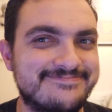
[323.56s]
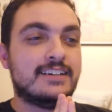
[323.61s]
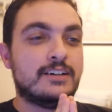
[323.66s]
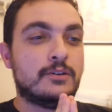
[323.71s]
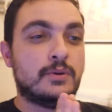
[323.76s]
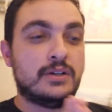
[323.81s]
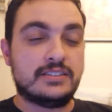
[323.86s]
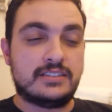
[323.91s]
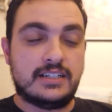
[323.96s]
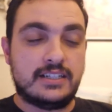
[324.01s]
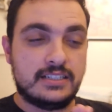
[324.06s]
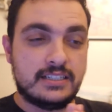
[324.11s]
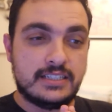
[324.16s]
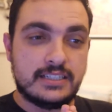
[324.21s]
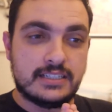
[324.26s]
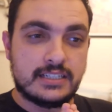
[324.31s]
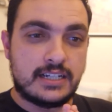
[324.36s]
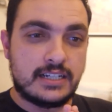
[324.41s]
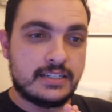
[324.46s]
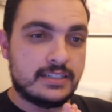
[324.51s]
Well done,
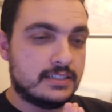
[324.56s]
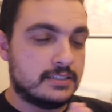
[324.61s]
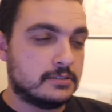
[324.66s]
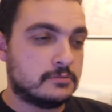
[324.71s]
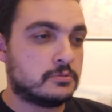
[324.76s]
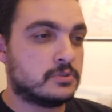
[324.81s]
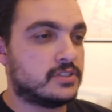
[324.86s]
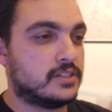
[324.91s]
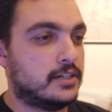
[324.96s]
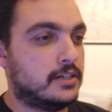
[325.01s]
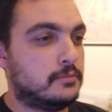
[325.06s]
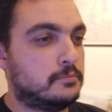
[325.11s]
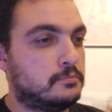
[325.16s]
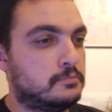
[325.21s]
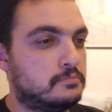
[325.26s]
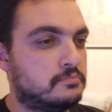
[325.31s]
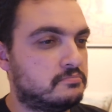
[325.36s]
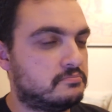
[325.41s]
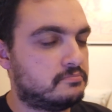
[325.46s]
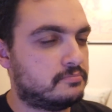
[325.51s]
Eli. It was a
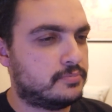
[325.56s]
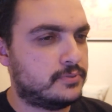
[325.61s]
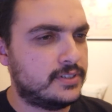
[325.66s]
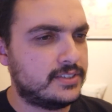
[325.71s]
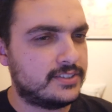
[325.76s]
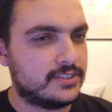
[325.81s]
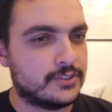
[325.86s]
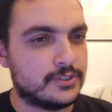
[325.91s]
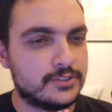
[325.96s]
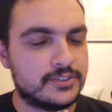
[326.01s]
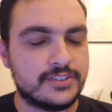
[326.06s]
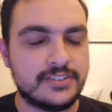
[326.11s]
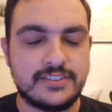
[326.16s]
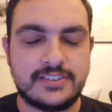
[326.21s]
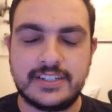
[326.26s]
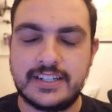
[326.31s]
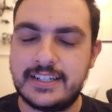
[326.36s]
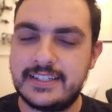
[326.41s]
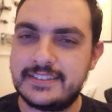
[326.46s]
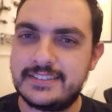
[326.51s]
pretty good
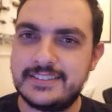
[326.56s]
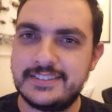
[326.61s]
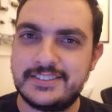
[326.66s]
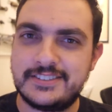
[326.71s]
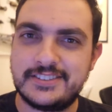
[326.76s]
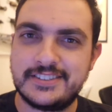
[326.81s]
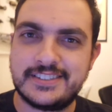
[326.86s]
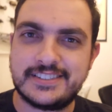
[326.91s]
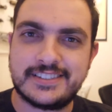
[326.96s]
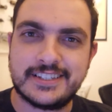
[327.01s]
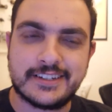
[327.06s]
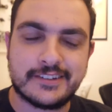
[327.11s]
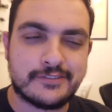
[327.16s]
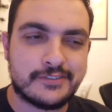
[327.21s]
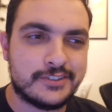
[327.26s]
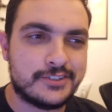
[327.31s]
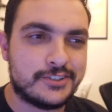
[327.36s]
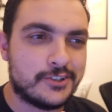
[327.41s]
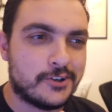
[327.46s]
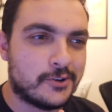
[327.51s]
and interesting
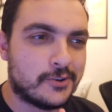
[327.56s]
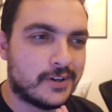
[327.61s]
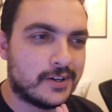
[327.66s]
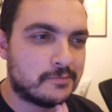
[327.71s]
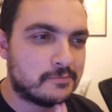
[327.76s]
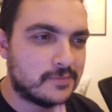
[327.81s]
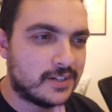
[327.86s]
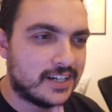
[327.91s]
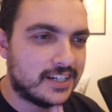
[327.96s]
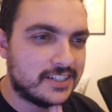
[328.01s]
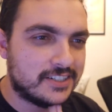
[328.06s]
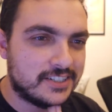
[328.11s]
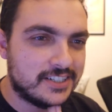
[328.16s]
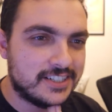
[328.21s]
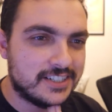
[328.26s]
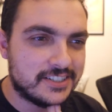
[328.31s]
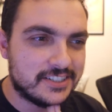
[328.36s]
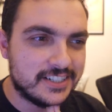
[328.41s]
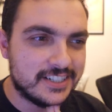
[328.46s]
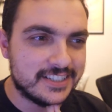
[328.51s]
video. I
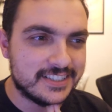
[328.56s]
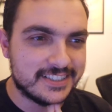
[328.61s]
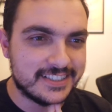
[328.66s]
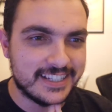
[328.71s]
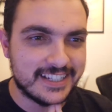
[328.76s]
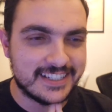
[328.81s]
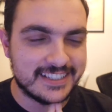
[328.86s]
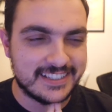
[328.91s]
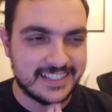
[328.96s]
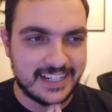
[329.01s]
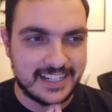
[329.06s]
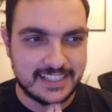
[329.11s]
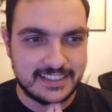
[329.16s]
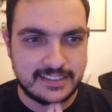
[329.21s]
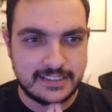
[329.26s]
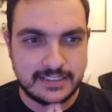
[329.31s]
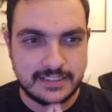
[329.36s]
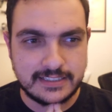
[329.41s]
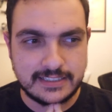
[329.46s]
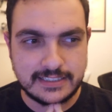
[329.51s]
really dig
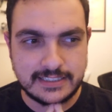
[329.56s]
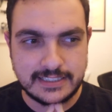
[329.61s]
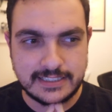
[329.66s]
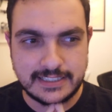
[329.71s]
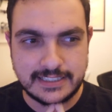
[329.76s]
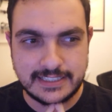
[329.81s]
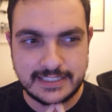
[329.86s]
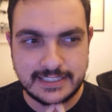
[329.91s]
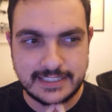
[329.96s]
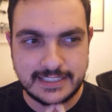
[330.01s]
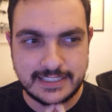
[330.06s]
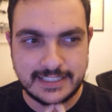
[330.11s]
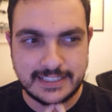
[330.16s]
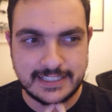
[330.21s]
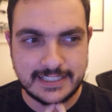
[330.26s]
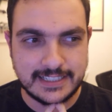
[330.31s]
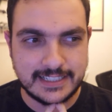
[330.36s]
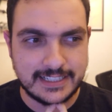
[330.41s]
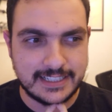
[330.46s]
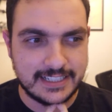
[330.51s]
that.
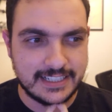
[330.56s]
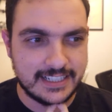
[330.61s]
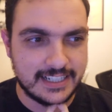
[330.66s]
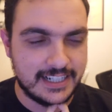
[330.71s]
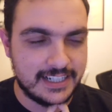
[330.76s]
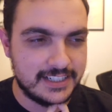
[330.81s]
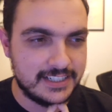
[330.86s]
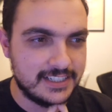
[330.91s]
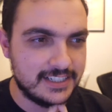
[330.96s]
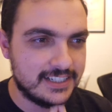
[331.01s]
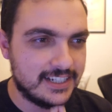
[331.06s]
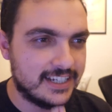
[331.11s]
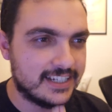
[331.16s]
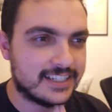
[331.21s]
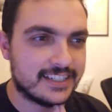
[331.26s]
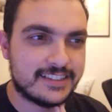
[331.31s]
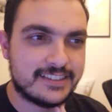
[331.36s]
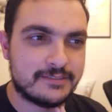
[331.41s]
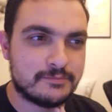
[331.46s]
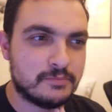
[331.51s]
I really like
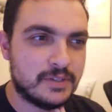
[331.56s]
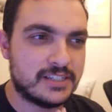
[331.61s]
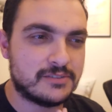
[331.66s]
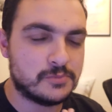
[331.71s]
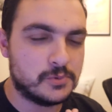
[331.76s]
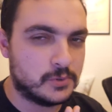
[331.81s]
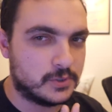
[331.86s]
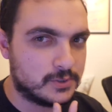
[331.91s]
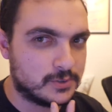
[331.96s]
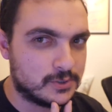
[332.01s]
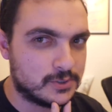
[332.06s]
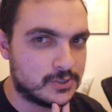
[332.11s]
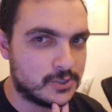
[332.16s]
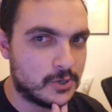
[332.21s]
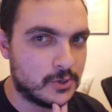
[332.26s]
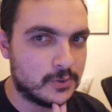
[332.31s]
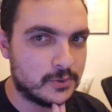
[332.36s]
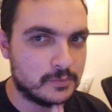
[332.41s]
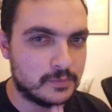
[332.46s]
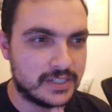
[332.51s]
it. It makes me want to
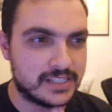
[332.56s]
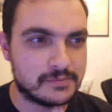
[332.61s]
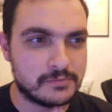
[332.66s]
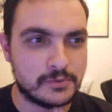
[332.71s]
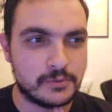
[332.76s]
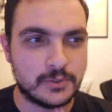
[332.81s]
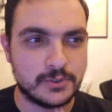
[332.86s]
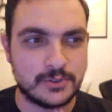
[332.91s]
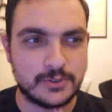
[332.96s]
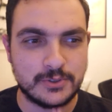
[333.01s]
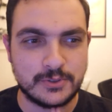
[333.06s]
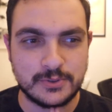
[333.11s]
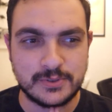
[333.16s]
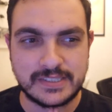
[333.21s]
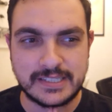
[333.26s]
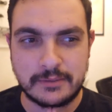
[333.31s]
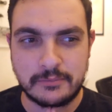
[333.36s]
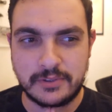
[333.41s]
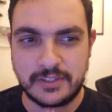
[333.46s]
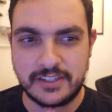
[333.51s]
sew. It makes me want to do
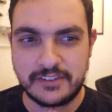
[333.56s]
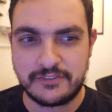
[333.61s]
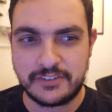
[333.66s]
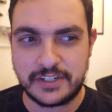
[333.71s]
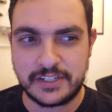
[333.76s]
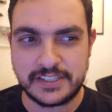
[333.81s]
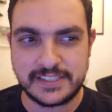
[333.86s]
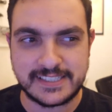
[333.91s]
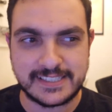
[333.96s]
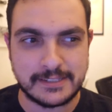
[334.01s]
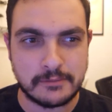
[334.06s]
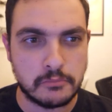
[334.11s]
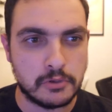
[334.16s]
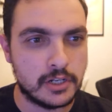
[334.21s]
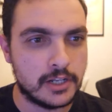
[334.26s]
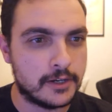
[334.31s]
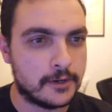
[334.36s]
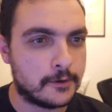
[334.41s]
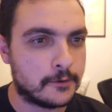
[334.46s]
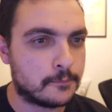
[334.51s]
something very
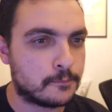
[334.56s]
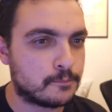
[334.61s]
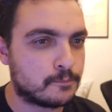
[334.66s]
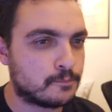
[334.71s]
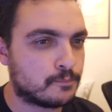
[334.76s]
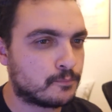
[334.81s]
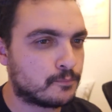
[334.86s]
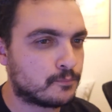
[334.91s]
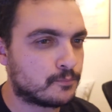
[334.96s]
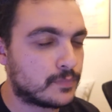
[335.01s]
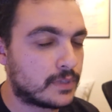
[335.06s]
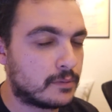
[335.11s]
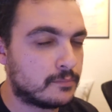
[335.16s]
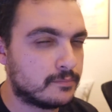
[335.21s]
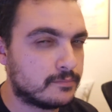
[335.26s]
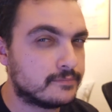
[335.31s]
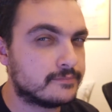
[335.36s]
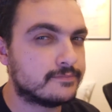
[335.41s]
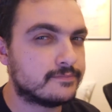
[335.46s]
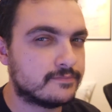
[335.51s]
similar.
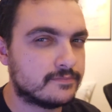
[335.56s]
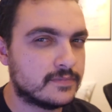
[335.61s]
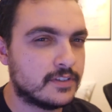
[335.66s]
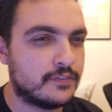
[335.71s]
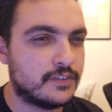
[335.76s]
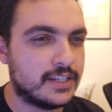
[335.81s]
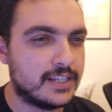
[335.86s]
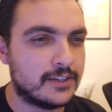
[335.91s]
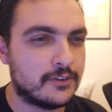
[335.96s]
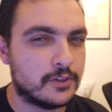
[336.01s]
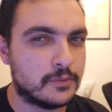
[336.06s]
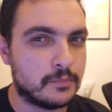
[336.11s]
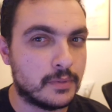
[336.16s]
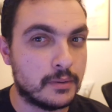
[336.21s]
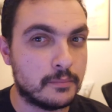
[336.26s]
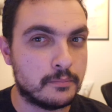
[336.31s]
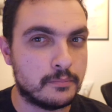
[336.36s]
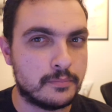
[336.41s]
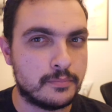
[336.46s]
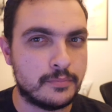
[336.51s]
Definitely got my
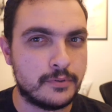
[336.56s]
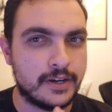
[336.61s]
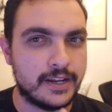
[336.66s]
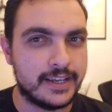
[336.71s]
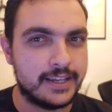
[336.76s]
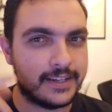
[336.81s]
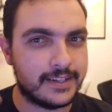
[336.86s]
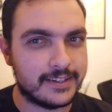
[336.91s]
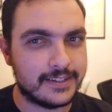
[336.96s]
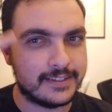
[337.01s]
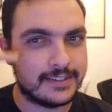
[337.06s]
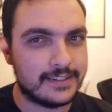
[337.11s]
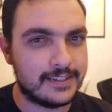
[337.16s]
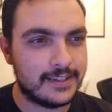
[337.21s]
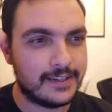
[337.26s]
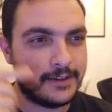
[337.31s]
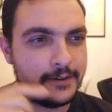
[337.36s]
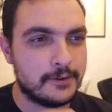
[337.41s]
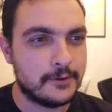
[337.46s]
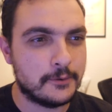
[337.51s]
brain
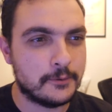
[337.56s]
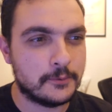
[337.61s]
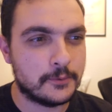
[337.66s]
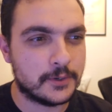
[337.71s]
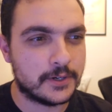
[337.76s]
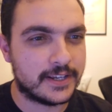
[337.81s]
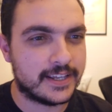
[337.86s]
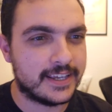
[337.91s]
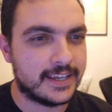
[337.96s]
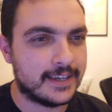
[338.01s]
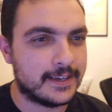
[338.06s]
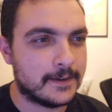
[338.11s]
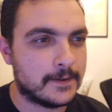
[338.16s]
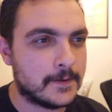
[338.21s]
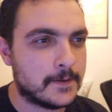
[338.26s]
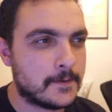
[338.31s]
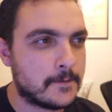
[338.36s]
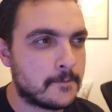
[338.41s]
working.